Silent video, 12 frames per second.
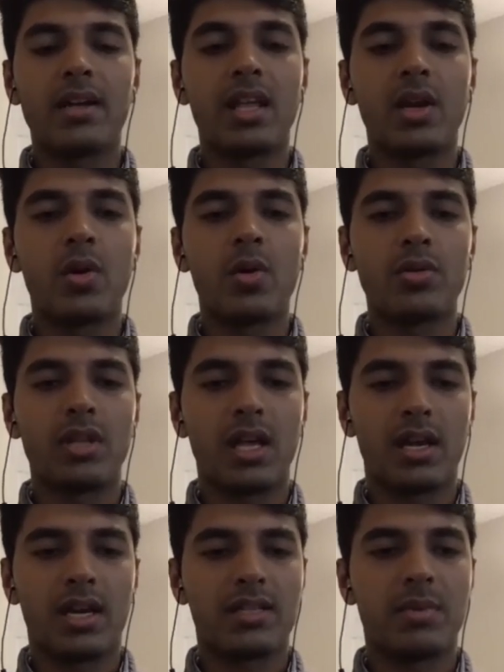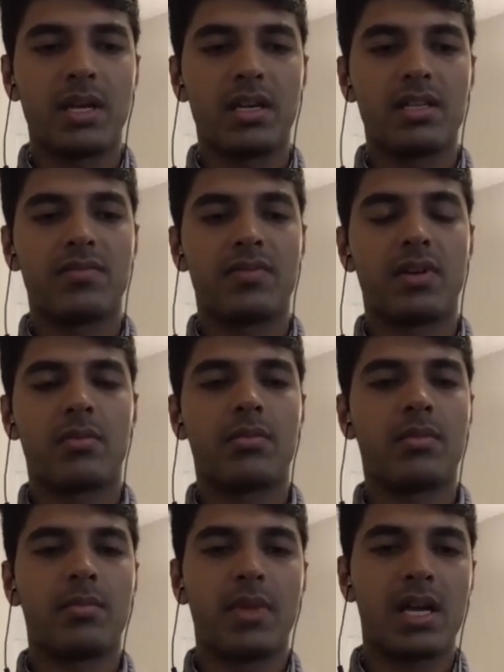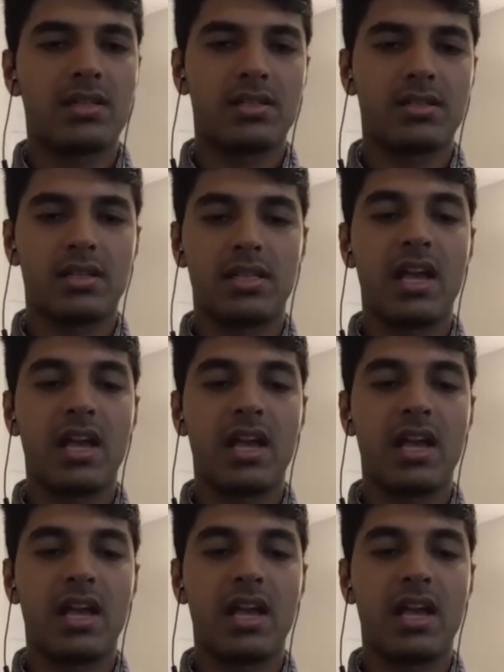and they know their experience from bachelor's.